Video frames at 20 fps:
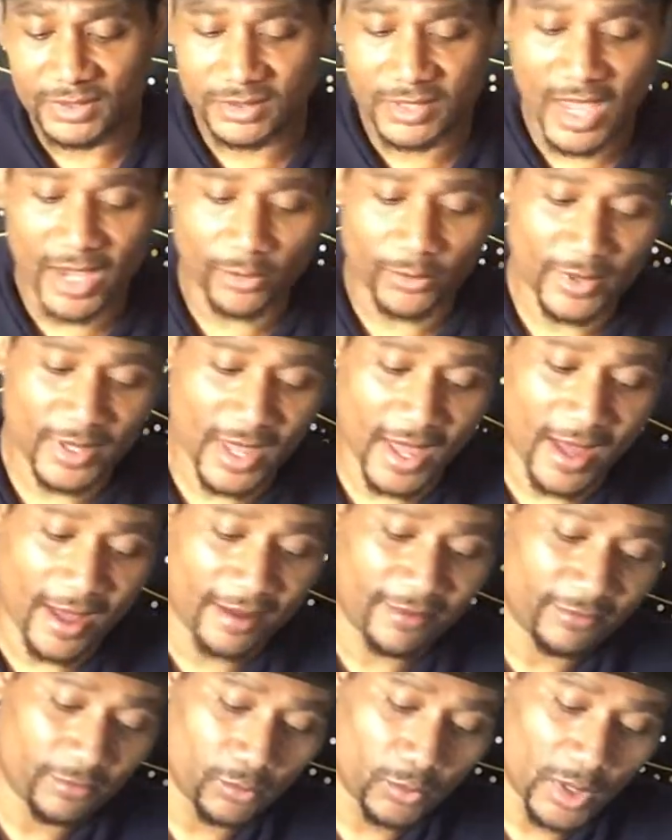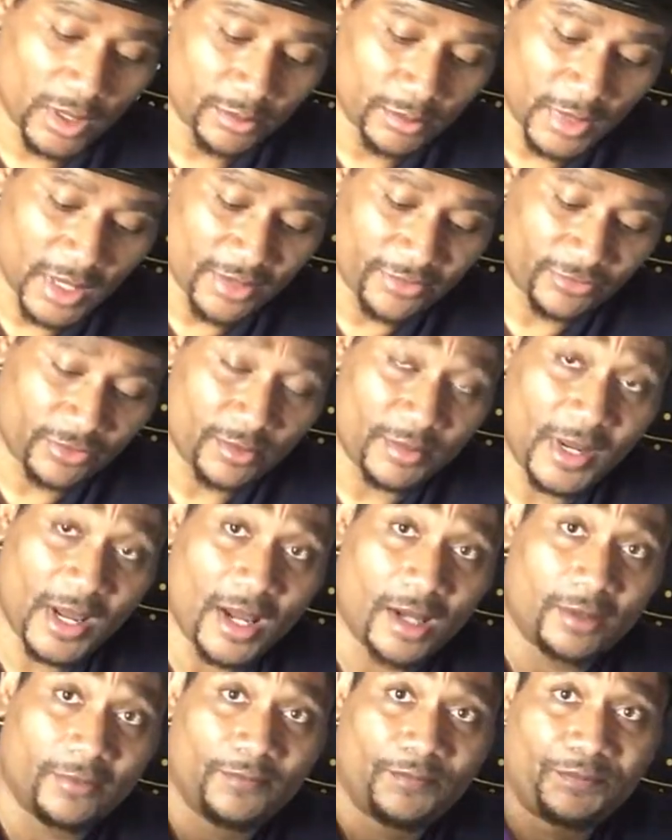deck we have one month from
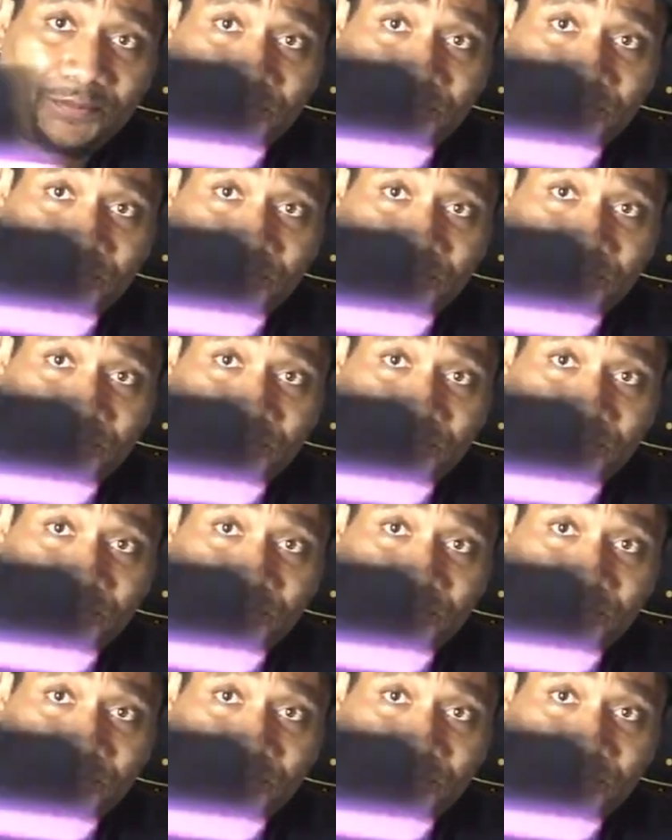now.